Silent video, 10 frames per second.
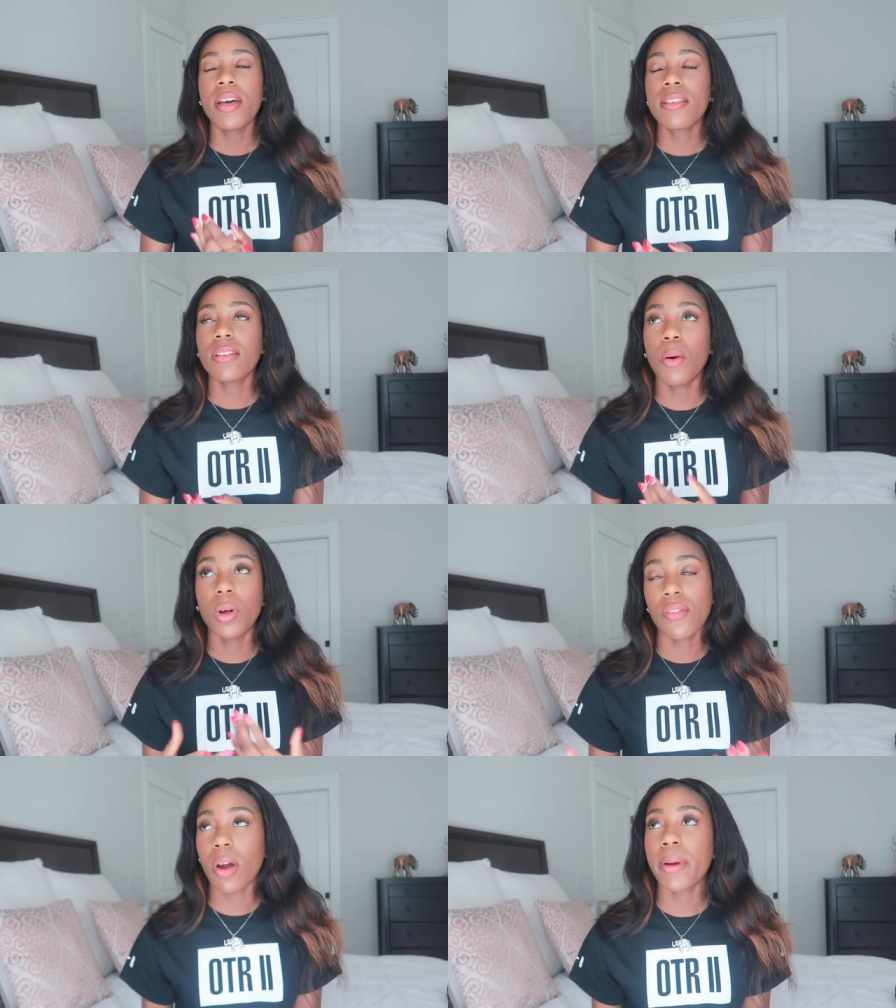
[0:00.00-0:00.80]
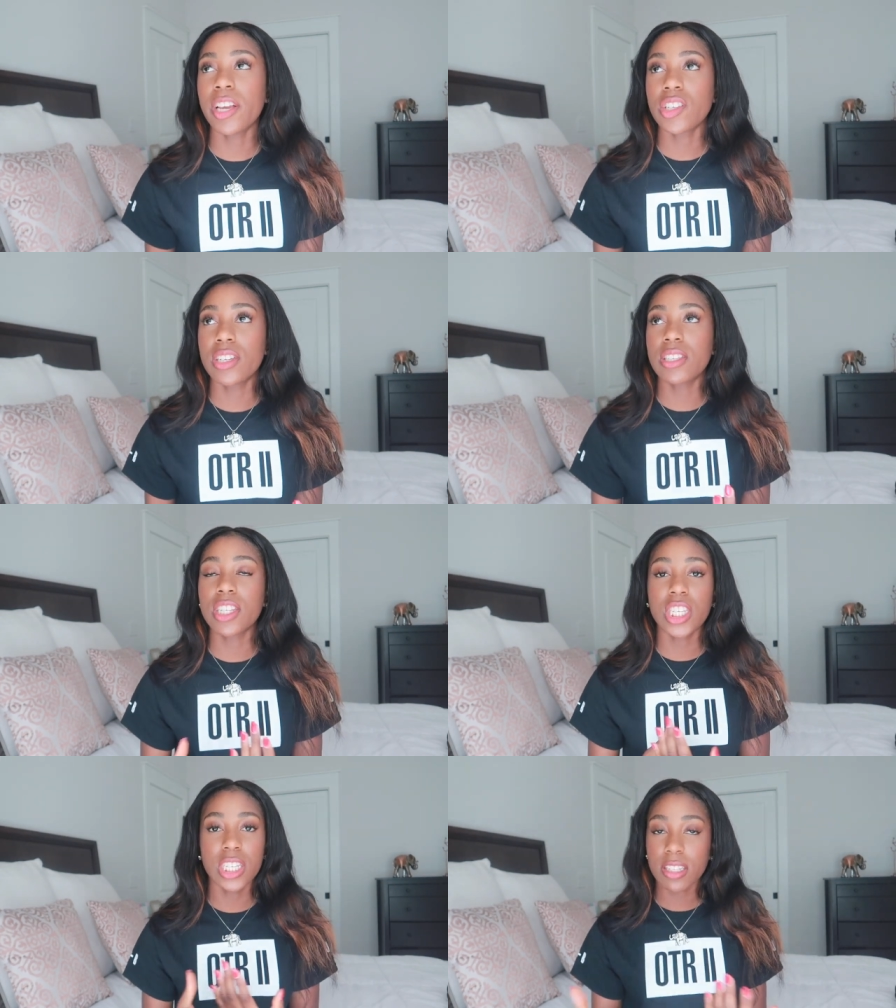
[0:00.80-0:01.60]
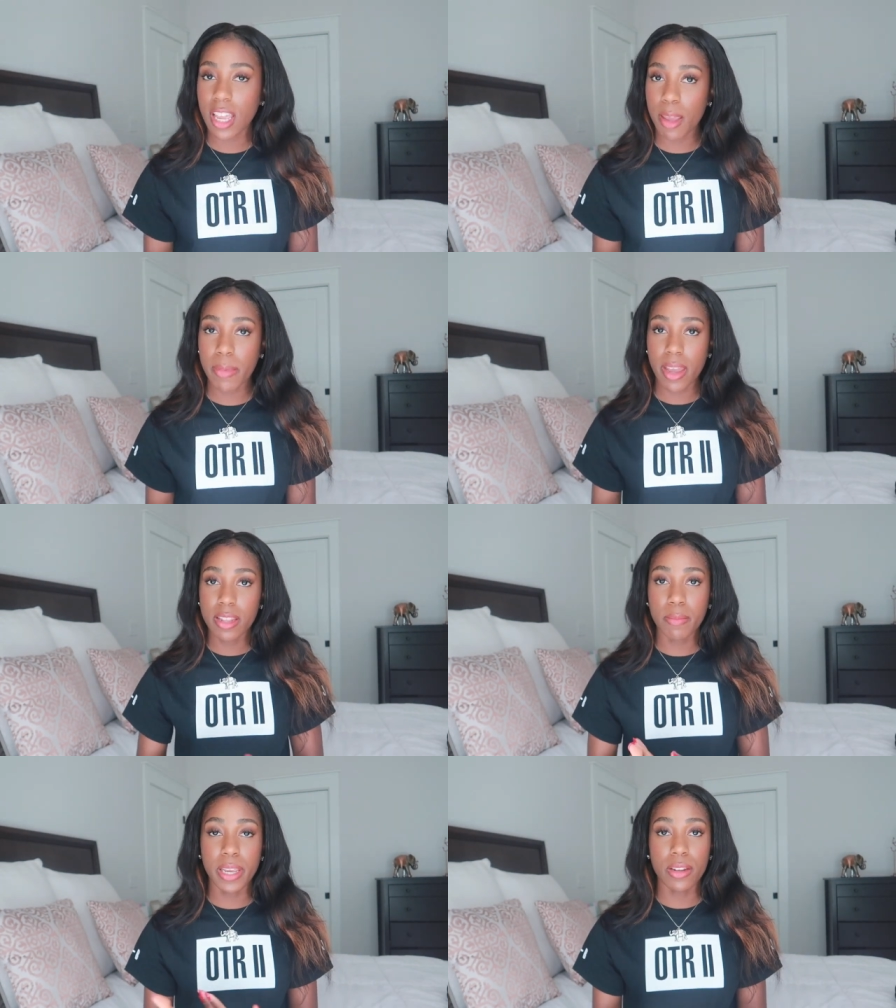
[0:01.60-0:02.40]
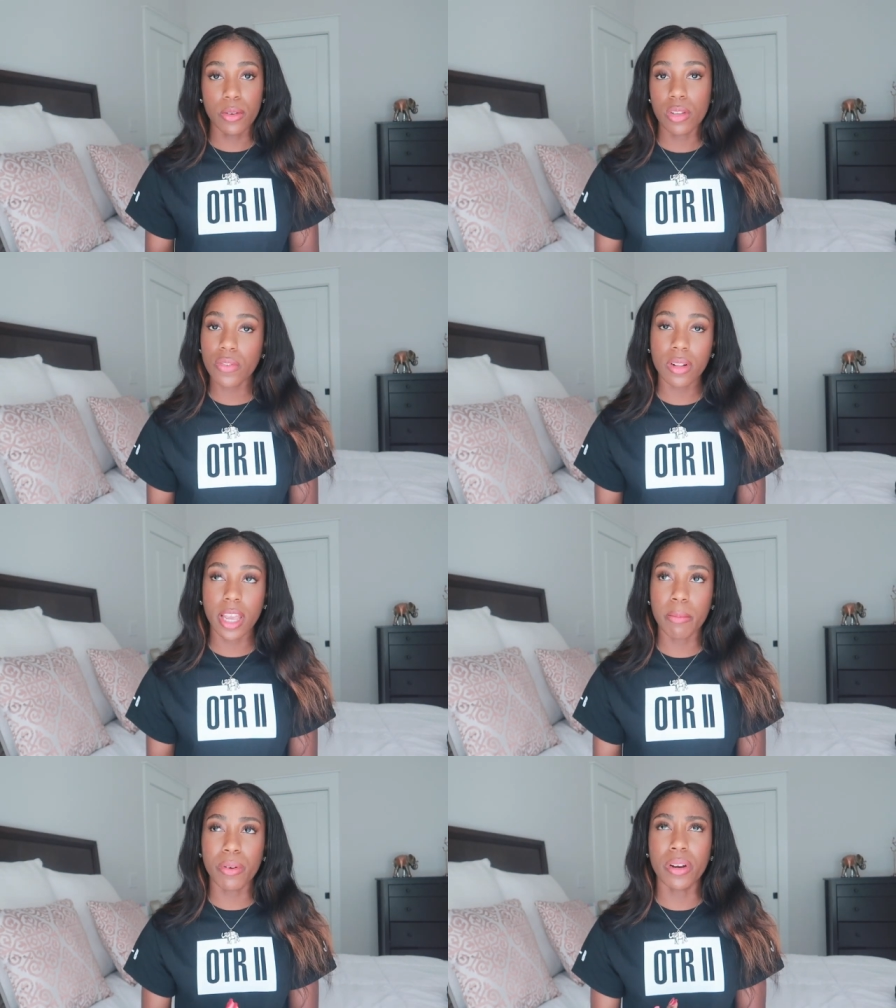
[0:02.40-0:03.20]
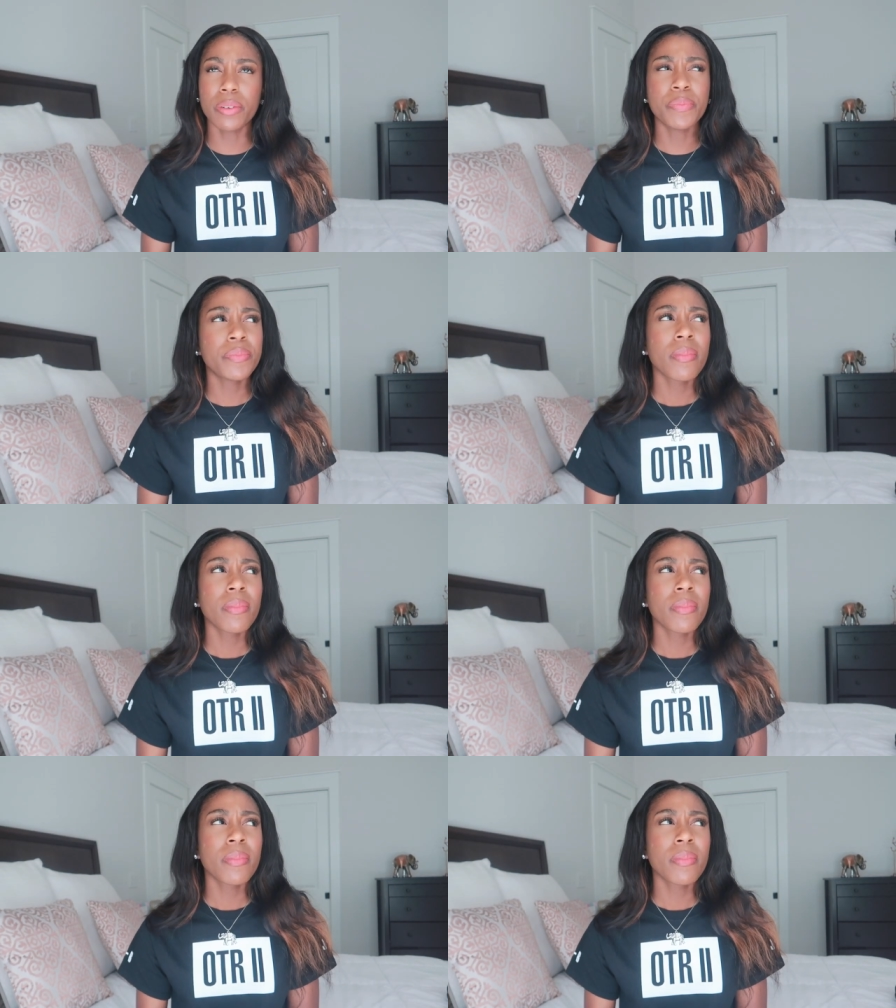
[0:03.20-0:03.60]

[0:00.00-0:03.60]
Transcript: So one of our patients, she just came in to be induced for labor.